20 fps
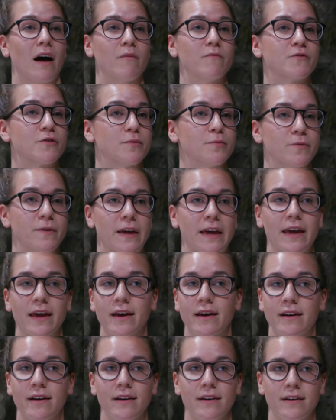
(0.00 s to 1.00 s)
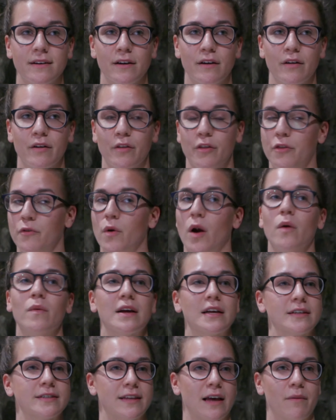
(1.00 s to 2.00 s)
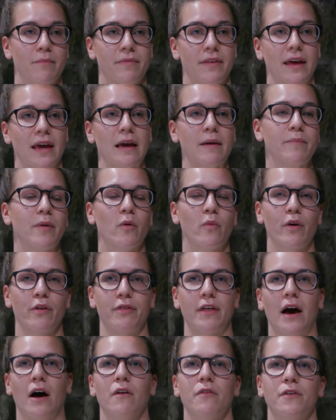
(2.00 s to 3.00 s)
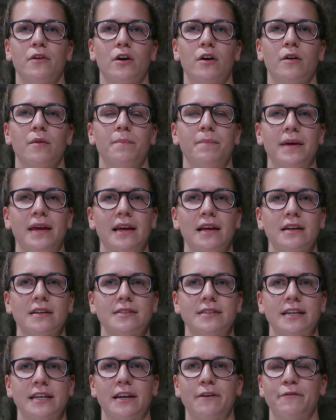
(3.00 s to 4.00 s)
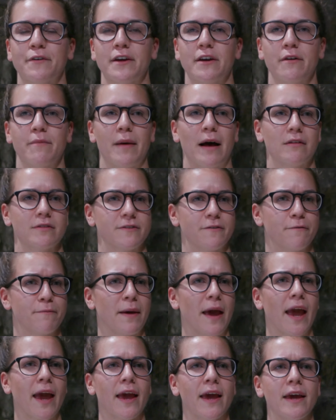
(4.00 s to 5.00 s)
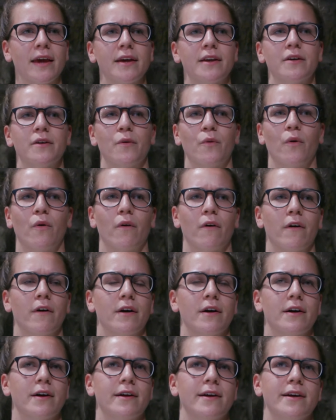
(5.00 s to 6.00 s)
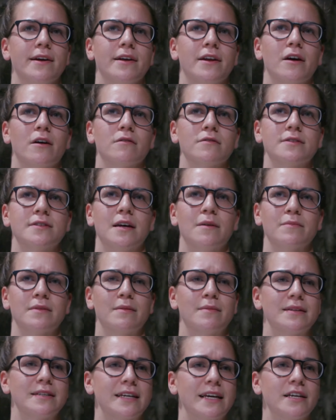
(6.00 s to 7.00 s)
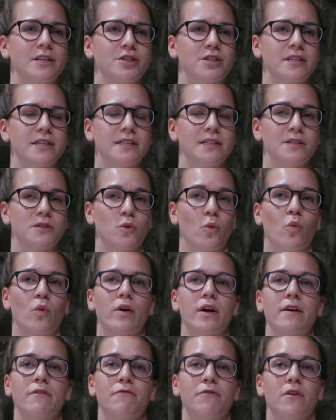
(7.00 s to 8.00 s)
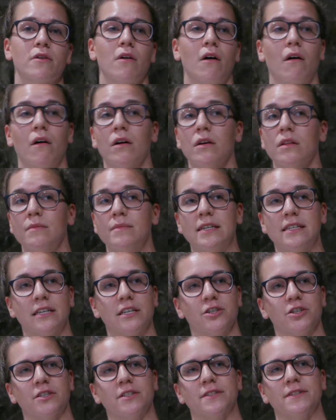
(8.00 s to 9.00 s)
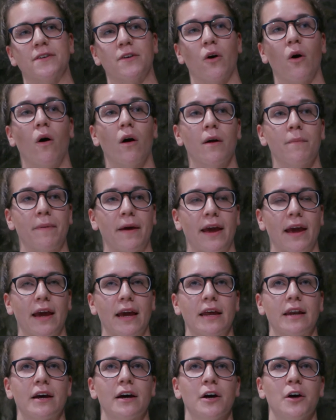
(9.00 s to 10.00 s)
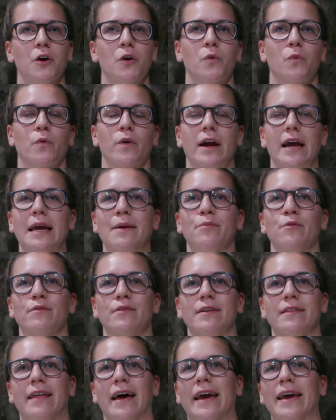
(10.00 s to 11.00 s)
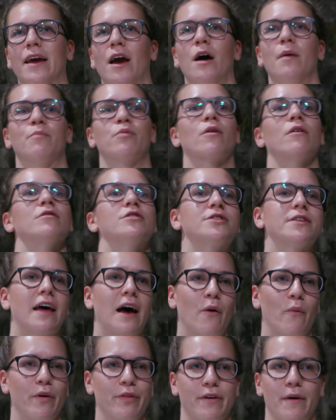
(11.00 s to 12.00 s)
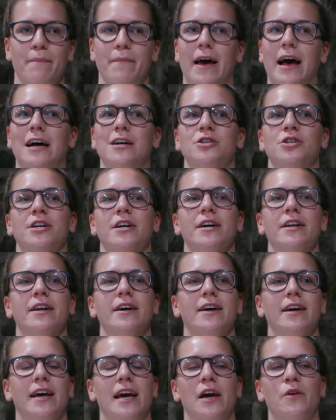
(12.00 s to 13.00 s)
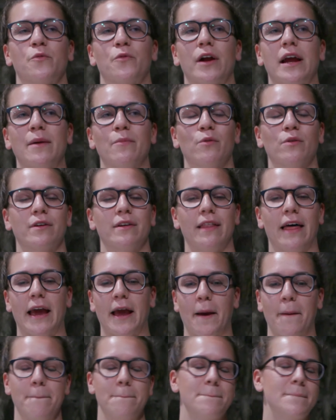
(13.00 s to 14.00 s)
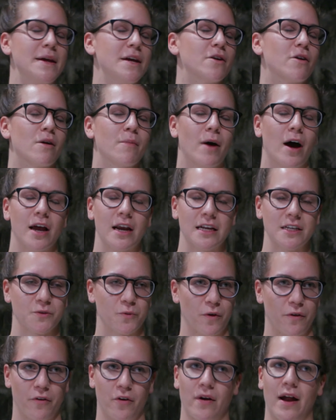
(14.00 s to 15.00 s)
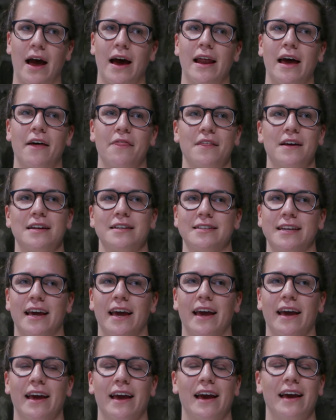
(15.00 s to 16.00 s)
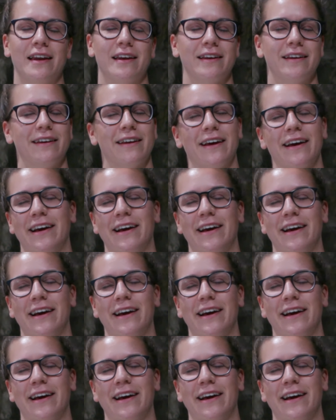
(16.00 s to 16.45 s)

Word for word: comfortably, throwing something, but without there being significant amounts of pain or, you know, some limitations, or if there are limitations and there are pain, we're able to like approach that with compassion and we're able to like meet our bodies where they're at at that day. And